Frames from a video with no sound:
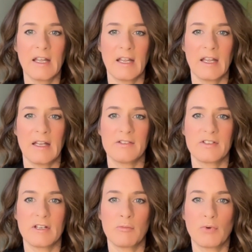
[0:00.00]

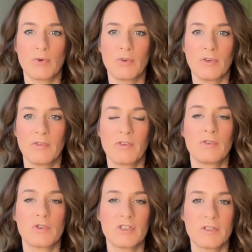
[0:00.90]
It improves nutritional